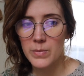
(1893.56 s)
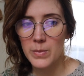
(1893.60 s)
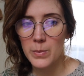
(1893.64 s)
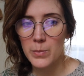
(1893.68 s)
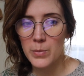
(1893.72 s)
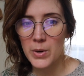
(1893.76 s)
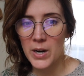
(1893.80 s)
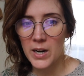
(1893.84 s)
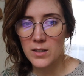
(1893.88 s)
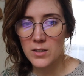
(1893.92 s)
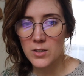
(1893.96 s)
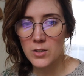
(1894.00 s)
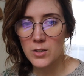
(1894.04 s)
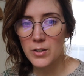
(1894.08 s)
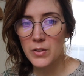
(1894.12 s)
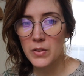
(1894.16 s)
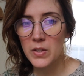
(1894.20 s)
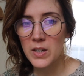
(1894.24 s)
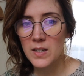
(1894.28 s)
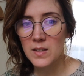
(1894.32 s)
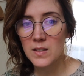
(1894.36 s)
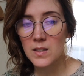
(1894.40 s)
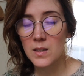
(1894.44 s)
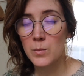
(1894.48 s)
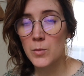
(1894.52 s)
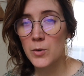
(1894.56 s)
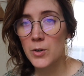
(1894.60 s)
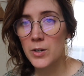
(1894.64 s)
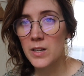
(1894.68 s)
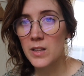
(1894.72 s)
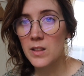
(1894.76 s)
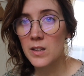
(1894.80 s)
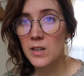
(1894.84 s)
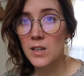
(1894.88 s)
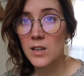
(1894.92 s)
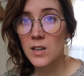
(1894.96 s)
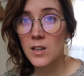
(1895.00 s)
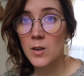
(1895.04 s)
practical things. I'm already
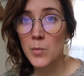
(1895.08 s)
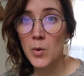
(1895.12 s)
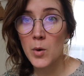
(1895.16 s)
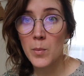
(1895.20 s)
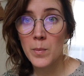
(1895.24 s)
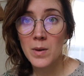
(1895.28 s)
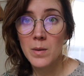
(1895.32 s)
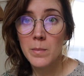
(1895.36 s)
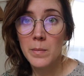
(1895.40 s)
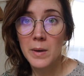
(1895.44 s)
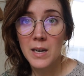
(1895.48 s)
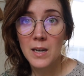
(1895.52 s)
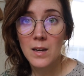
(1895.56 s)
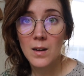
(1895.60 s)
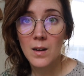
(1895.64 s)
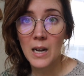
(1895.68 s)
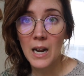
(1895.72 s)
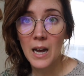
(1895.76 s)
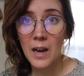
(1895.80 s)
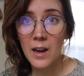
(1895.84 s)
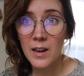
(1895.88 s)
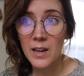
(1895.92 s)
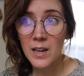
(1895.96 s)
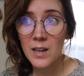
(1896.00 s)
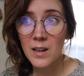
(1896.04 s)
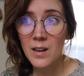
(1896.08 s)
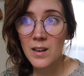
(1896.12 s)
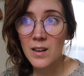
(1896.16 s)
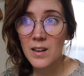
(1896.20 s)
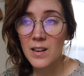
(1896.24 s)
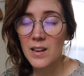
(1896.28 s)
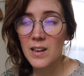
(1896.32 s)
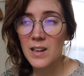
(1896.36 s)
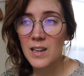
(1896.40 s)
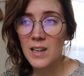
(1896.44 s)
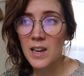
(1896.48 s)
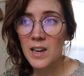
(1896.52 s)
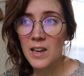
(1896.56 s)
thinking about my Make 9,
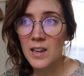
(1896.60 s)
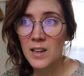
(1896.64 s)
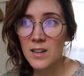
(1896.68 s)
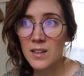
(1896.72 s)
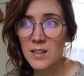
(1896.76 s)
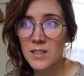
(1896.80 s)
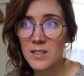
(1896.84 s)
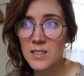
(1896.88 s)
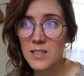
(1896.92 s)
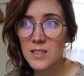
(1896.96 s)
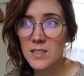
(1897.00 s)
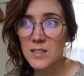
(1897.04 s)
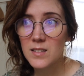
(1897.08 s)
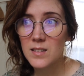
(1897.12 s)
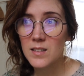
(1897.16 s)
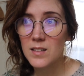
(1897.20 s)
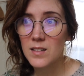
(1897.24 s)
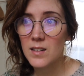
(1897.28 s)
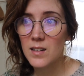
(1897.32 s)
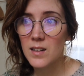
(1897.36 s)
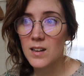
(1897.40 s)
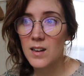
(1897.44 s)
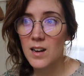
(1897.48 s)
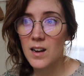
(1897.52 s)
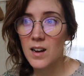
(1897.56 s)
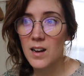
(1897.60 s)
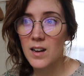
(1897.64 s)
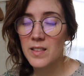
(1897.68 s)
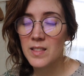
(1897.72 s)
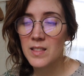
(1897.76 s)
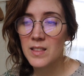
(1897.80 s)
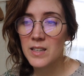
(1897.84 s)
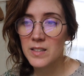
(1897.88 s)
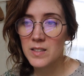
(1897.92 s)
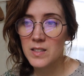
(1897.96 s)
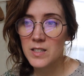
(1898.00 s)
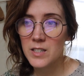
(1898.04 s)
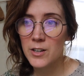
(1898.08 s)
and
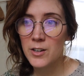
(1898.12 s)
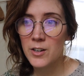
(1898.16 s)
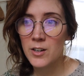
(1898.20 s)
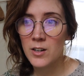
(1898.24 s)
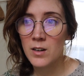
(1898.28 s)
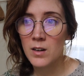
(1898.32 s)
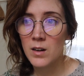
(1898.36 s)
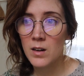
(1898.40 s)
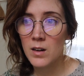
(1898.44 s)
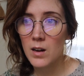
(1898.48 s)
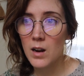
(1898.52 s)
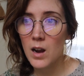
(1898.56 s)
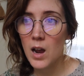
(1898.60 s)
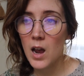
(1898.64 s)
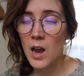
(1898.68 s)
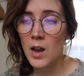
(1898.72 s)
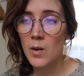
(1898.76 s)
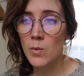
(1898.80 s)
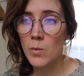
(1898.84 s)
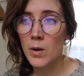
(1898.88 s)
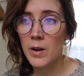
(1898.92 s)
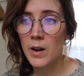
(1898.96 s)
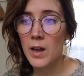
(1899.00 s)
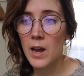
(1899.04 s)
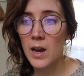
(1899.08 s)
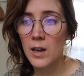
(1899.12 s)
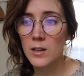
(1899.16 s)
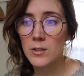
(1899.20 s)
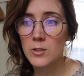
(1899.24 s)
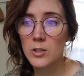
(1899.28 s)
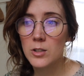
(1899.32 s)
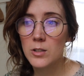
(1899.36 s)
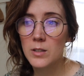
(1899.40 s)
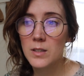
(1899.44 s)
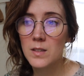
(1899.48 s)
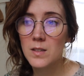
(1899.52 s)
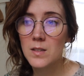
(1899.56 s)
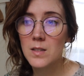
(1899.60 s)
this year I want to
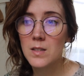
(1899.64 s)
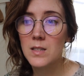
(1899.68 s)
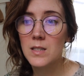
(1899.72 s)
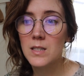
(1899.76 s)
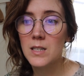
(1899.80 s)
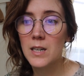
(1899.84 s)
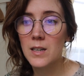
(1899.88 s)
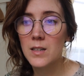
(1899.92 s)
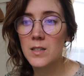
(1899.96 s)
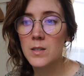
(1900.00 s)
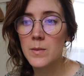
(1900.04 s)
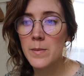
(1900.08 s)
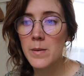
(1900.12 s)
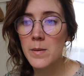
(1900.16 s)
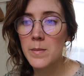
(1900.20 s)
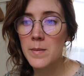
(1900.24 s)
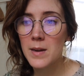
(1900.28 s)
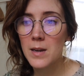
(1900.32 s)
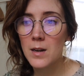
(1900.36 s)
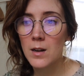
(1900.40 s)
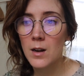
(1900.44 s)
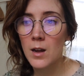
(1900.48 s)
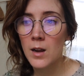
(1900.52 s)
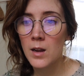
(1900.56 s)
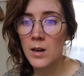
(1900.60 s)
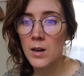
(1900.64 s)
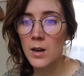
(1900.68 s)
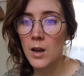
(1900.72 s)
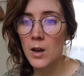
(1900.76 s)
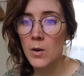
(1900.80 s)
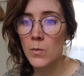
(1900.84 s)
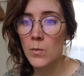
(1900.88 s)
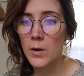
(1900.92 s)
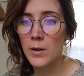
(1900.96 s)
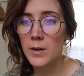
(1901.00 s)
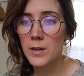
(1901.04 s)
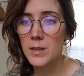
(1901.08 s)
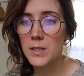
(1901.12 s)
actually stick to my Make 9.
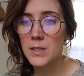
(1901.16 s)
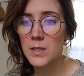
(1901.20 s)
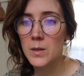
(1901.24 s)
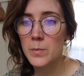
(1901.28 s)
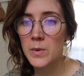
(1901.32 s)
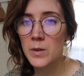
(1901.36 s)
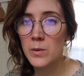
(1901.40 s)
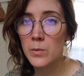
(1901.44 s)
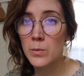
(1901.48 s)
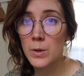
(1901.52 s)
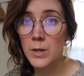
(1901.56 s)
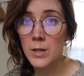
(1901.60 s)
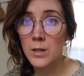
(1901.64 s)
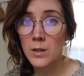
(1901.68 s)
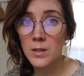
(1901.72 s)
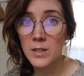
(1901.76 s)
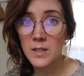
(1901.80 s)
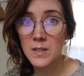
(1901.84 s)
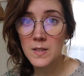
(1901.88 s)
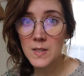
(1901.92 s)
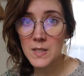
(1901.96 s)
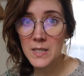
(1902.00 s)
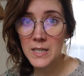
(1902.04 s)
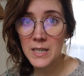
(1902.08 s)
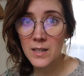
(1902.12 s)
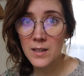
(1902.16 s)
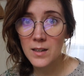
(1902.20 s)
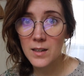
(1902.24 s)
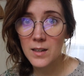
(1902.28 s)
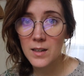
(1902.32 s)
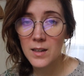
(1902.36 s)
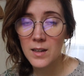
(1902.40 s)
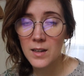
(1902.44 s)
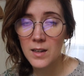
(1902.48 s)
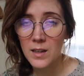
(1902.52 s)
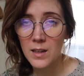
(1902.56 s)
I want it to be realistic.